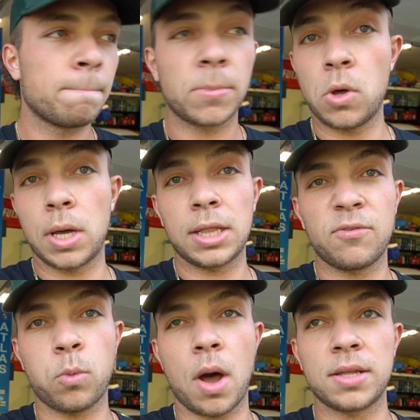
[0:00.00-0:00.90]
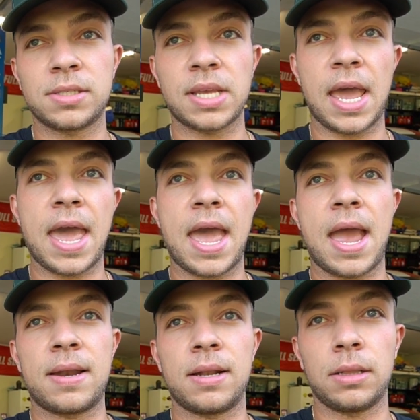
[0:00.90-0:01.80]
You only live once,
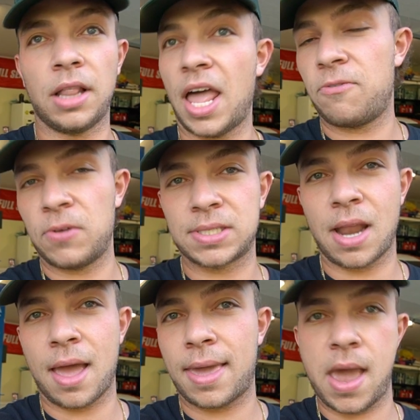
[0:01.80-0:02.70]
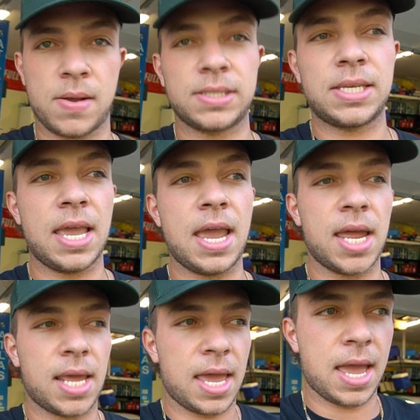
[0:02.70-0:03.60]
and life is not
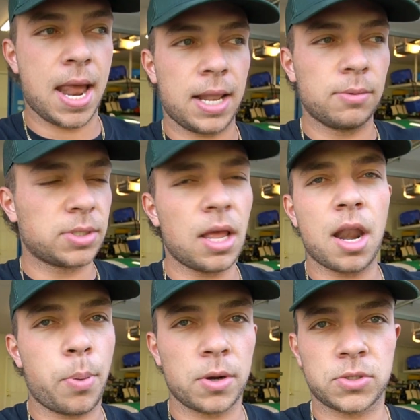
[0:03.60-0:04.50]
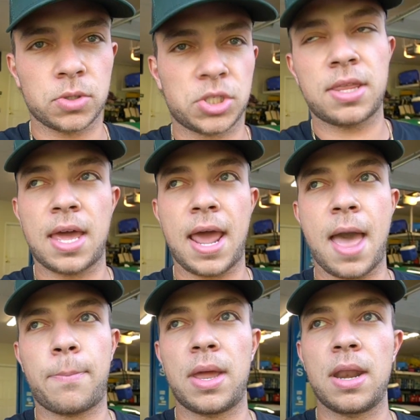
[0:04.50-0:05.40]
guaranteed. And it was a lot of personal shit that
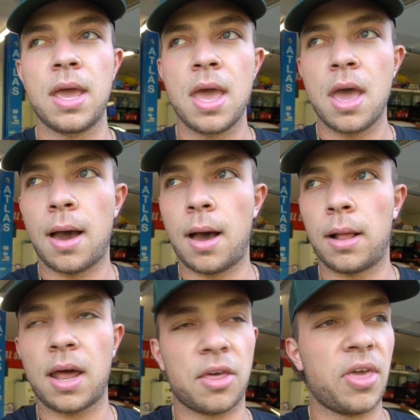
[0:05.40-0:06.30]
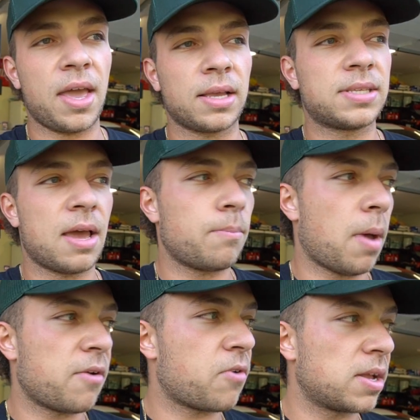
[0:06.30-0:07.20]
happened. A lot of things that
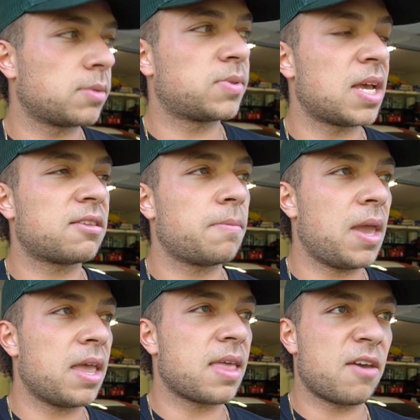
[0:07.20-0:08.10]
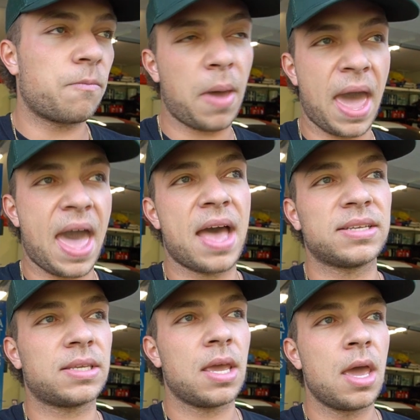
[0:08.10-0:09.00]
my friends have said to me that have
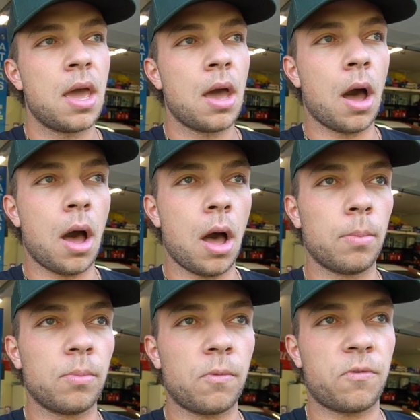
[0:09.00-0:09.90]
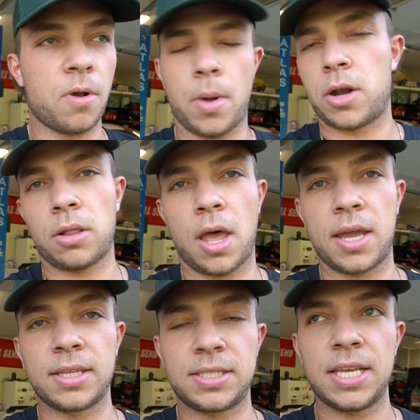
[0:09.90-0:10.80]
passed from
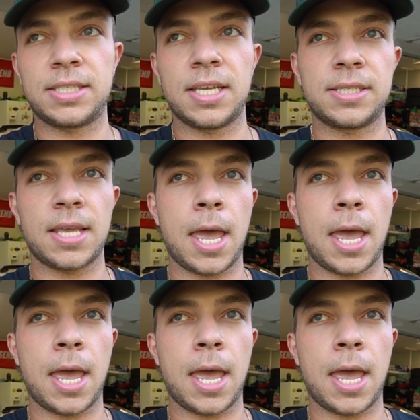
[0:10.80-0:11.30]
underlying diseases.